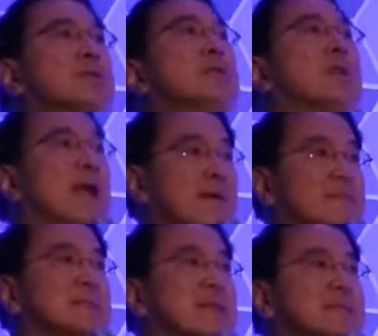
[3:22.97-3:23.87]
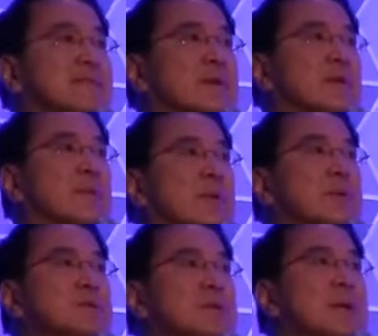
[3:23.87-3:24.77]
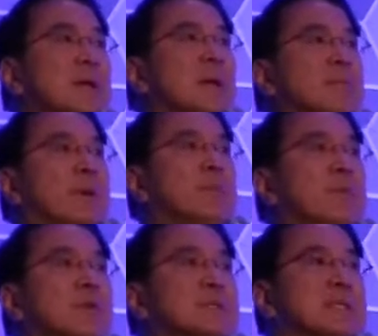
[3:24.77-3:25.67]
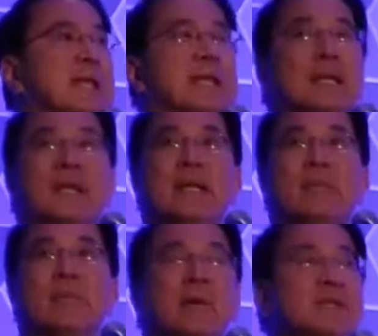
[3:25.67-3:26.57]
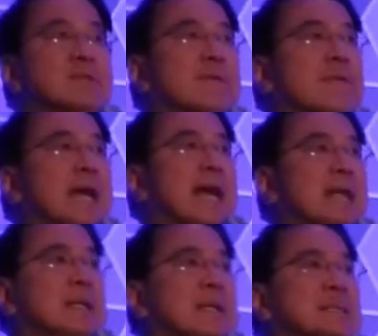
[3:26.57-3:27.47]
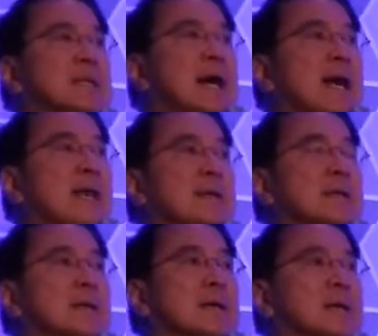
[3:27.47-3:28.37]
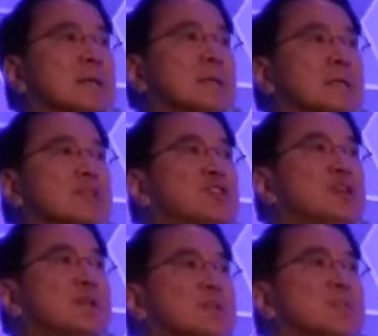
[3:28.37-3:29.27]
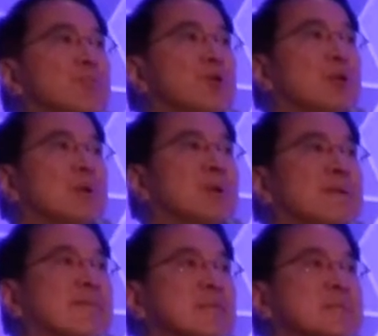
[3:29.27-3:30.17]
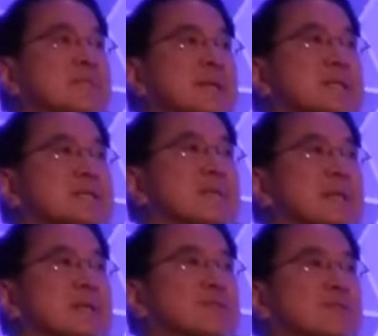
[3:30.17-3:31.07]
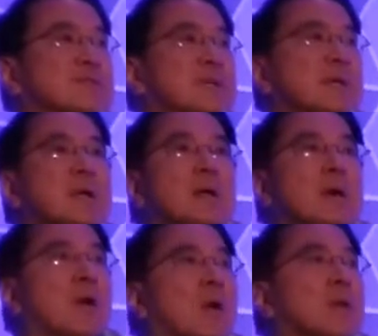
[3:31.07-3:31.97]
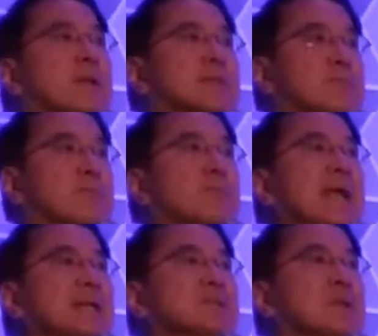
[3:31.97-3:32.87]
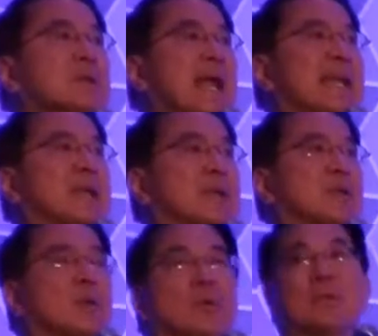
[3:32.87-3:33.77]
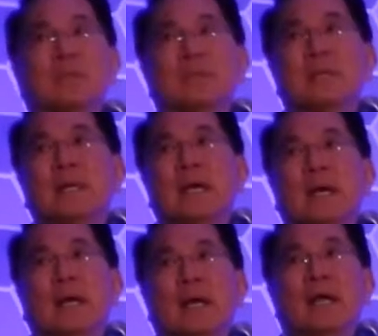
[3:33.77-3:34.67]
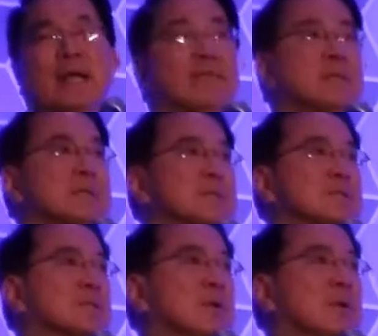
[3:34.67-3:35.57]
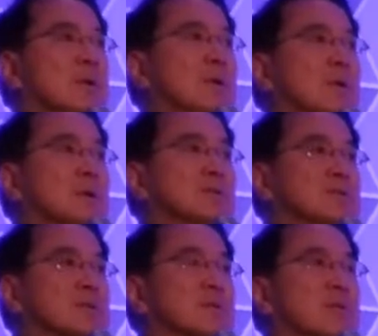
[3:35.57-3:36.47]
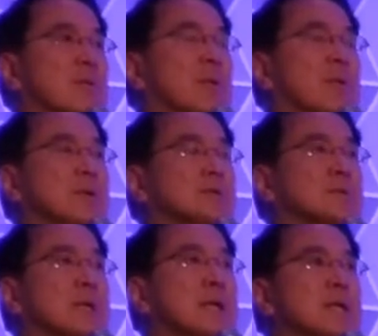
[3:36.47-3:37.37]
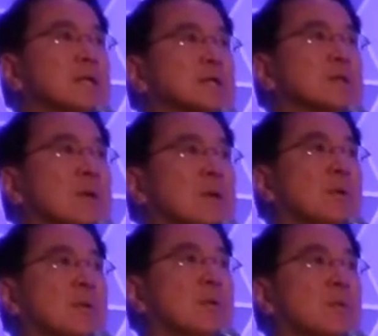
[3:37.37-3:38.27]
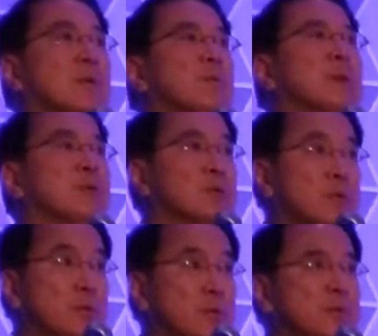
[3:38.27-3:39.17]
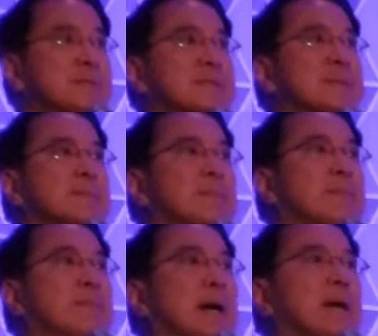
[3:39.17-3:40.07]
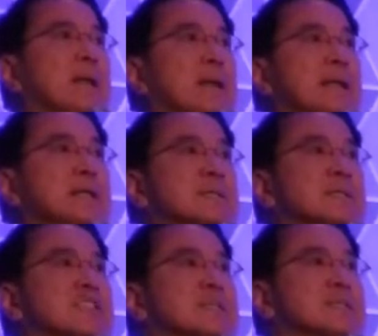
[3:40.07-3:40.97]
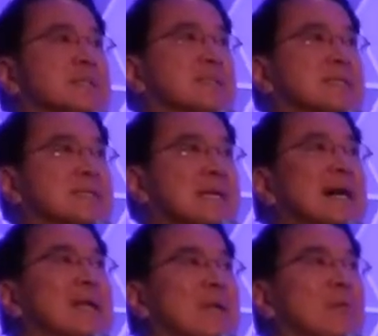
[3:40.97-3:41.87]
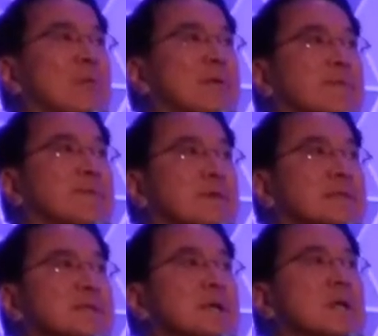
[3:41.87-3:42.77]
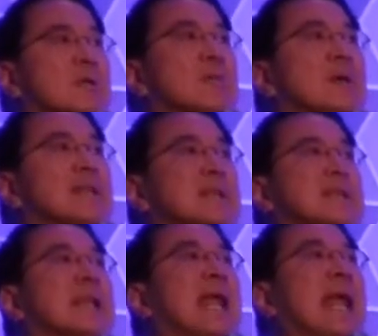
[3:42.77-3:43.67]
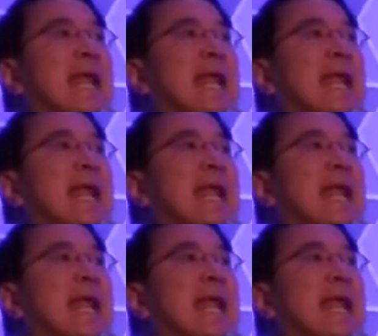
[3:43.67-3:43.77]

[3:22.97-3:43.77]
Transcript: to have a scientific approach, but most likely much of that is either just purely from the scientific literature or it's based on anecdotal uh, evidence or sort of reports. So we, we do use them, but it is just a starting point for us rather than the